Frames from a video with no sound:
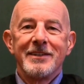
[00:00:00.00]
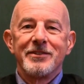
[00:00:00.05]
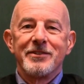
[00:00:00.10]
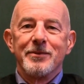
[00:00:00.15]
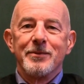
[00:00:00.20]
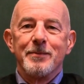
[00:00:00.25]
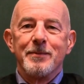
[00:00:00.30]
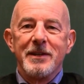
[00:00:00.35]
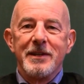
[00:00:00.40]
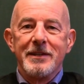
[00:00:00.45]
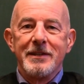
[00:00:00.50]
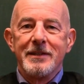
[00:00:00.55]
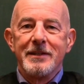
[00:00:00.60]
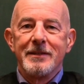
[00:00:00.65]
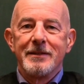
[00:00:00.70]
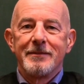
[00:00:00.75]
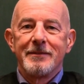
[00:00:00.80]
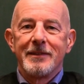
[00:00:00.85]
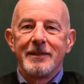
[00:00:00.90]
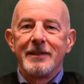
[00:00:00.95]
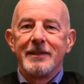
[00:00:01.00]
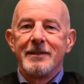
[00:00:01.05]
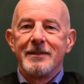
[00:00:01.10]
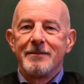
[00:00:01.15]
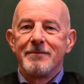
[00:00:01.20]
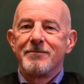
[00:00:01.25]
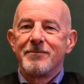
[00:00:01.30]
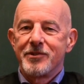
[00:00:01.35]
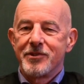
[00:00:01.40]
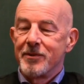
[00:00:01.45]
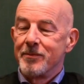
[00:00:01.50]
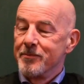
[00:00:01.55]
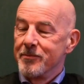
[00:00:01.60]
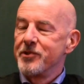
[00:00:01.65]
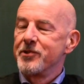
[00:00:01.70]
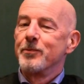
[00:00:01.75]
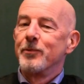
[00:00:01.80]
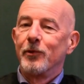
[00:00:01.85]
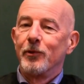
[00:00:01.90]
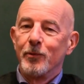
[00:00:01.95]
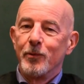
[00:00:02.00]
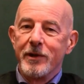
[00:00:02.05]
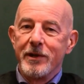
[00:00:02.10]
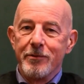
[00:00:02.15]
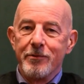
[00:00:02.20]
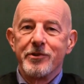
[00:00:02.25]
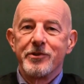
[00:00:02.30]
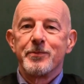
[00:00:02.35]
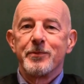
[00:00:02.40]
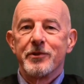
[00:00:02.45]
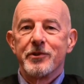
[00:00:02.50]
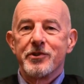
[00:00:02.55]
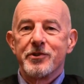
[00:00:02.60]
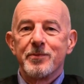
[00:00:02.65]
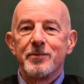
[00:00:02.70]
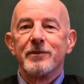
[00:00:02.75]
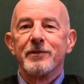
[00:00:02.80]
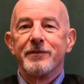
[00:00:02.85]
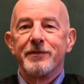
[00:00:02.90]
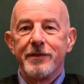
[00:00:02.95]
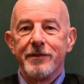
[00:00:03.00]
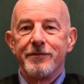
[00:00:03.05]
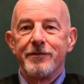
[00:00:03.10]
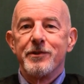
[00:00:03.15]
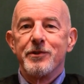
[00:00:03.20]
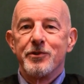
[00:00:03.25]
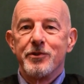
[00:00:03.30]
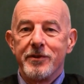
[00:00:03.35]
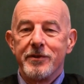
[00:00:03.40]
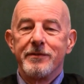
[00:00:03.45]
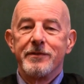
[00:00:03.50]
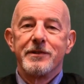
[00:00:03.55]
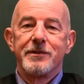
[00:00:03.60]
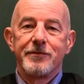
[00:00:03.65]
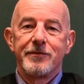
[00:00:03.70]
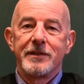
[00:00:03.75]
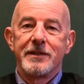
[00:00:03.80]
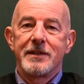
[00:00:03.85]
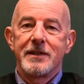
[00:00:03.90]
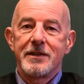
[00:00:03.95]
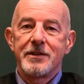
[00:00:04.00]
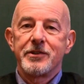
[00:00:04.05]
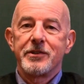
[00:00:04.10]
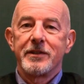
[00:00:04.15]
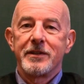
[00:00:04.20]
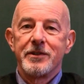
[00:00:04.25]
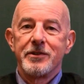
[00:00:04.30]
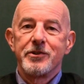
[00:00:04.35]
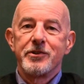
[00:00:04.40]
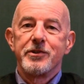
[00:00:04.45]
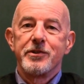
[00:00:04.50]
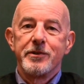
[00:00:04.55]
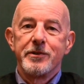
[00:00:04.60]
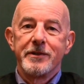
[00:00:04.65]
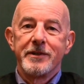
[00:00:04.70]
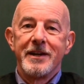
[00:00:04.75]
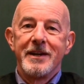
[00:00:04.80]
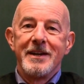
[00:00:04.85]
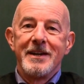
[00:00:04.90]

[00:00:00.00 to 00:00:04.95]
to be in some small way responsible for the future of this fantastic institute.